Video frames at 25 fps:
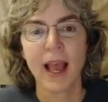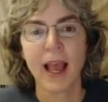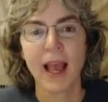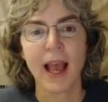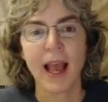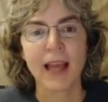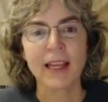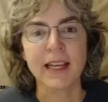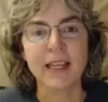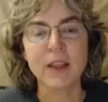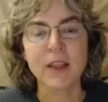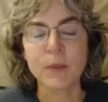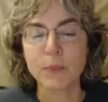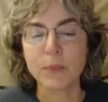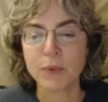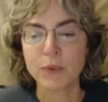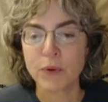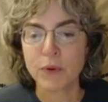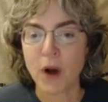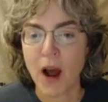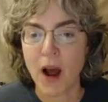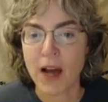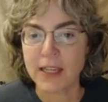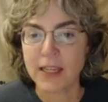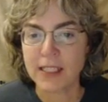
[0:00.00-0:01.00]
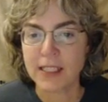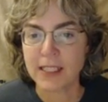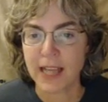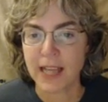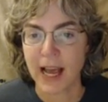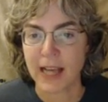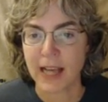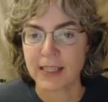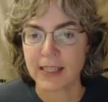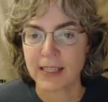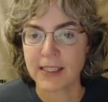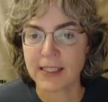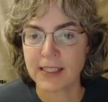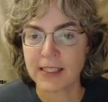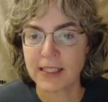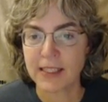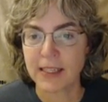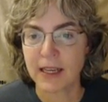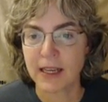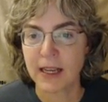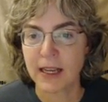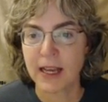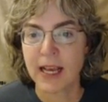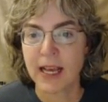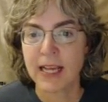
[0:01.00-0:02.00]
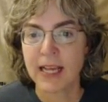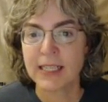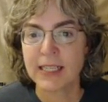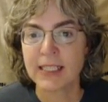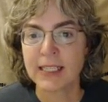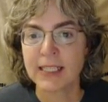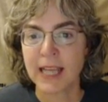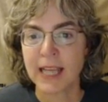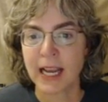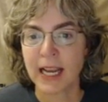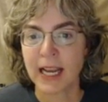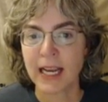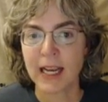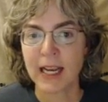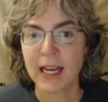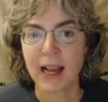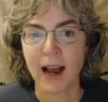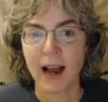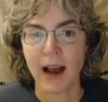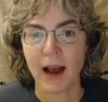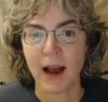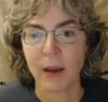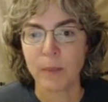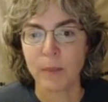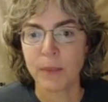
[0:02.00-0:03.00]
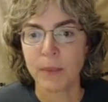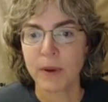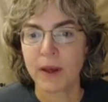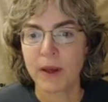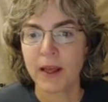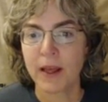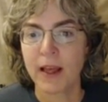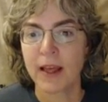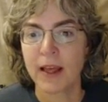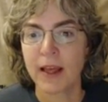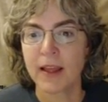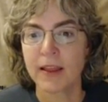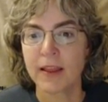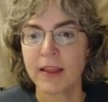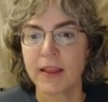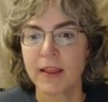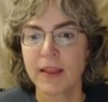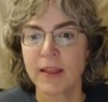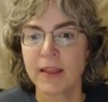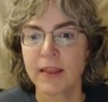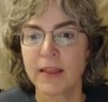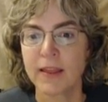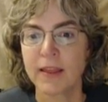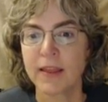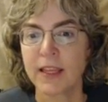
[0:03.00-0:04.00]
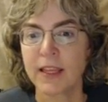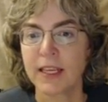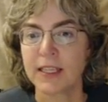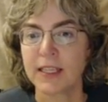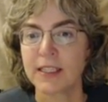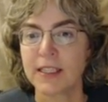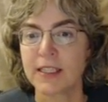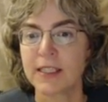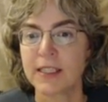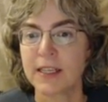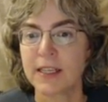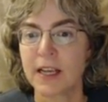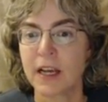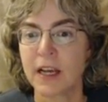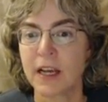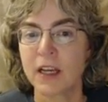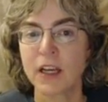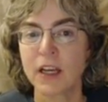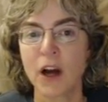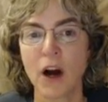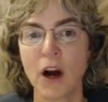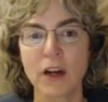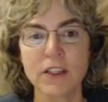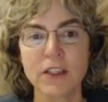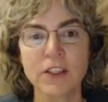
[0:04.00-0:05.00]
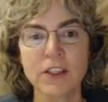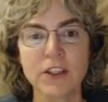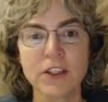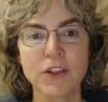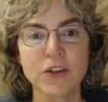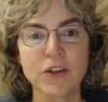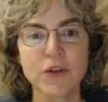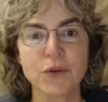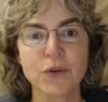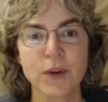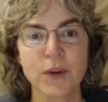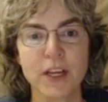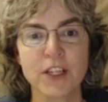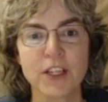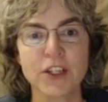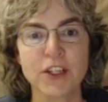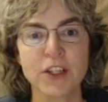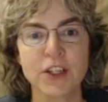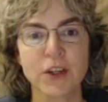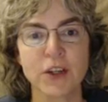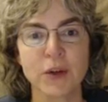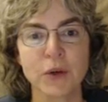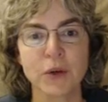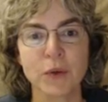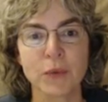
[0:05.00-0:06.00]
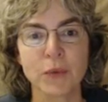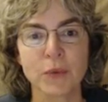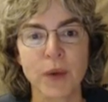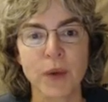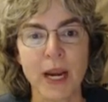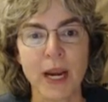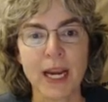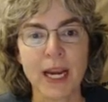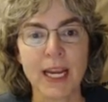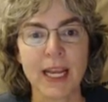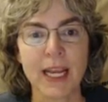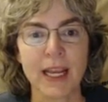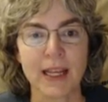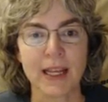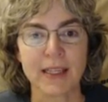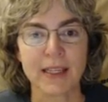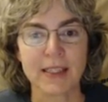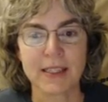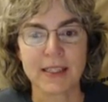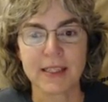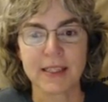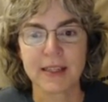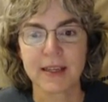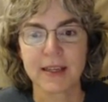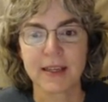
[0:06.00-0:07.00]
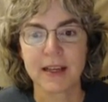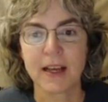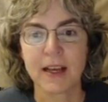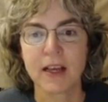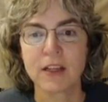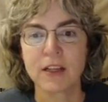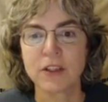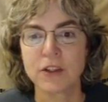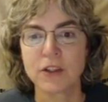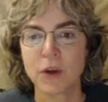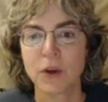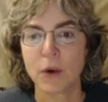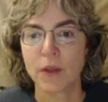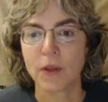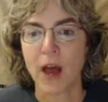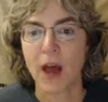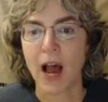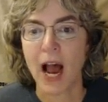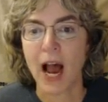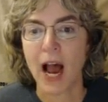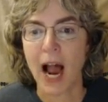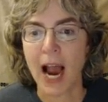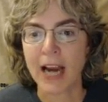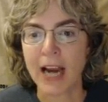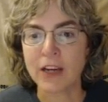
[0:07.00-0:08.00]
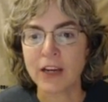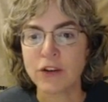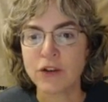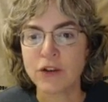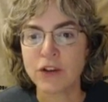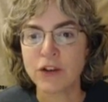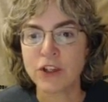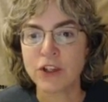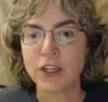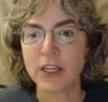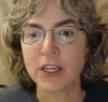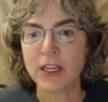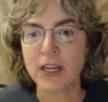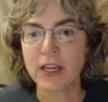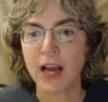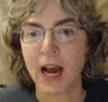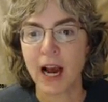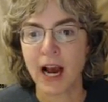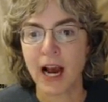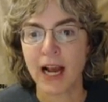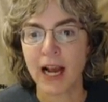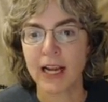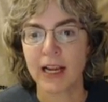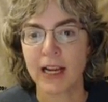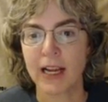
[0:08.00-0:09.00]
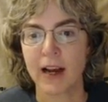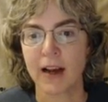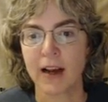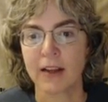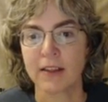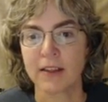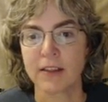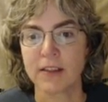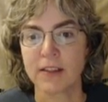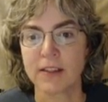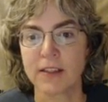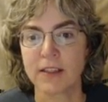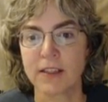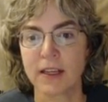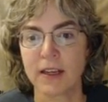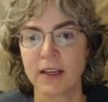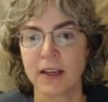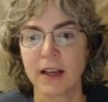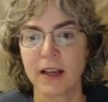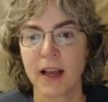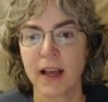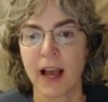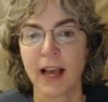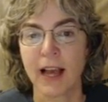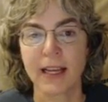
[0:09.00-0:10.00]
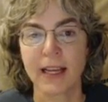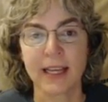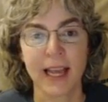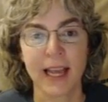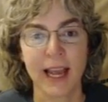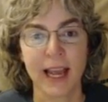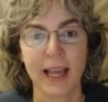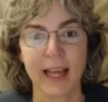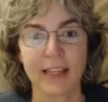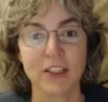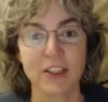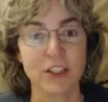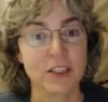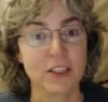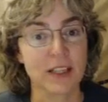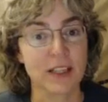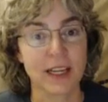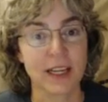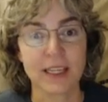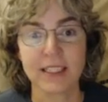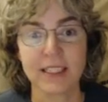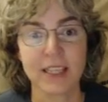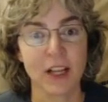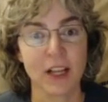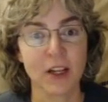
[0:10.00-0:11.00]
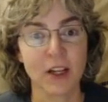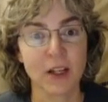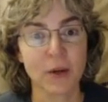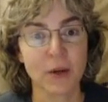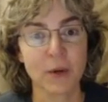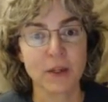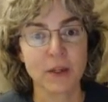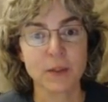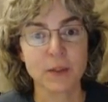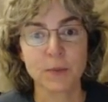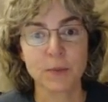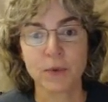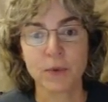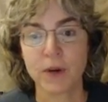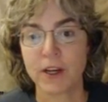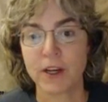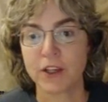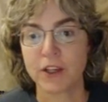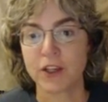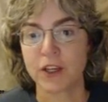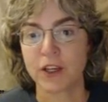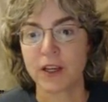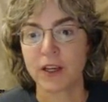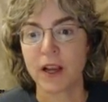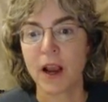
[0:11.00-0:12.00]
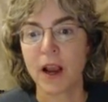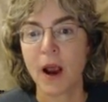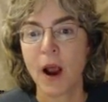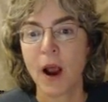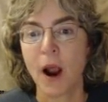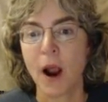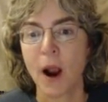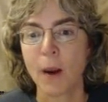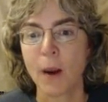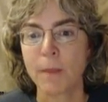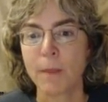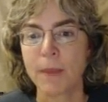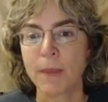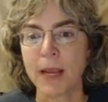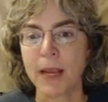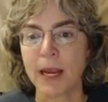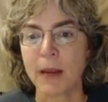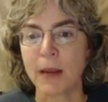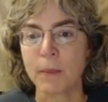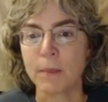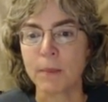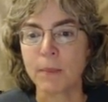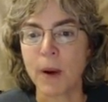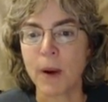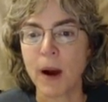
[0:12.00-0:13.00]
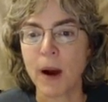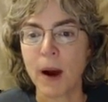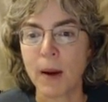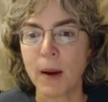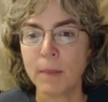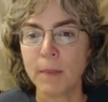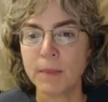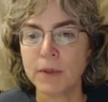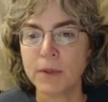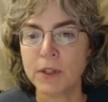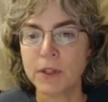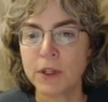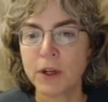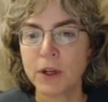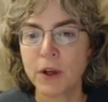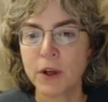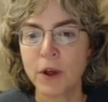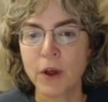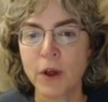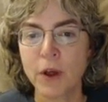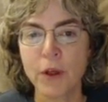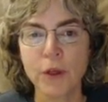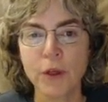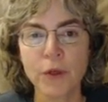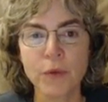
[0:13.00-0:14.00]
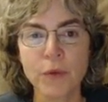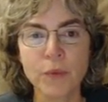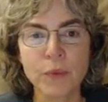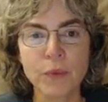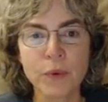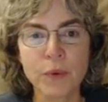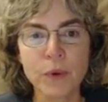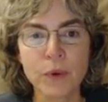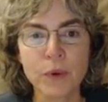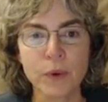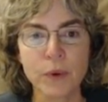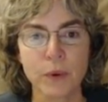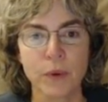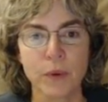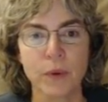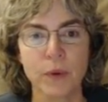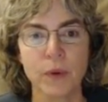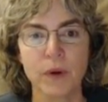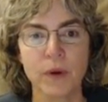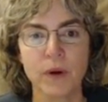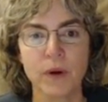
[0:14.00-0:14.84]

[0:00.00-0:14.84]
and in the process setting up this concentration gradient. So the hydrogen ions, again, just like cellular respiration, are being pumped through